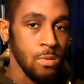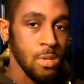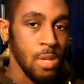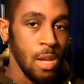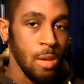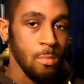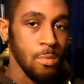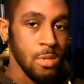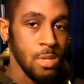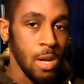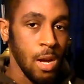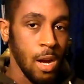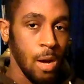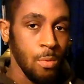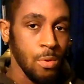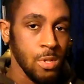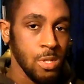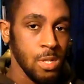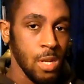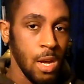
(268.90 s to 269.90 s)
His name is
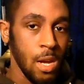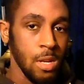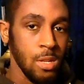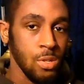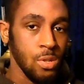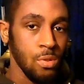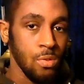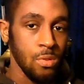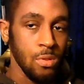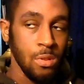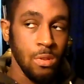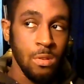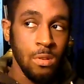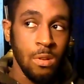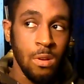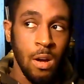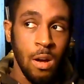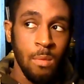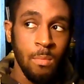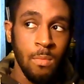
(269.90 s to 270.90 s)
Yahawashi. He's going to
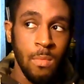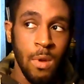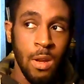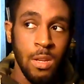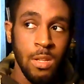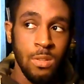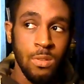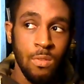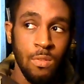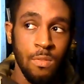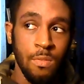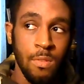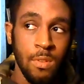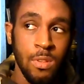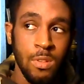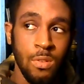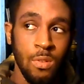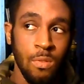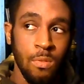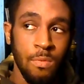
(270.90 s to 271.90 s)
come and he's
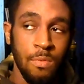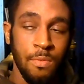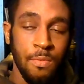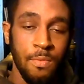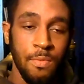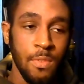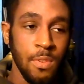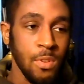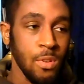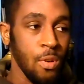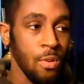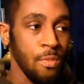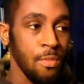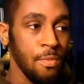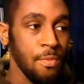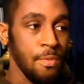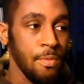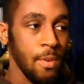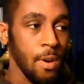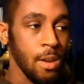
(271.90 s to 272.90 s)
going
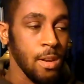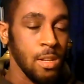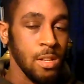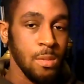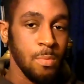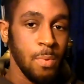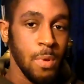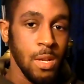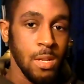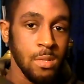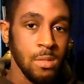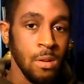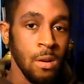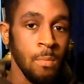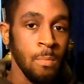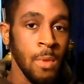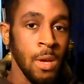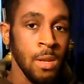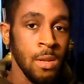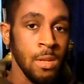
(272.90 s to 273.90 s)
to fuck this
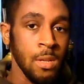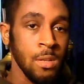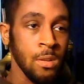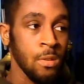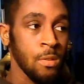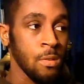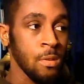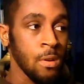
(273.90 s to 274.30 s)
place up, man.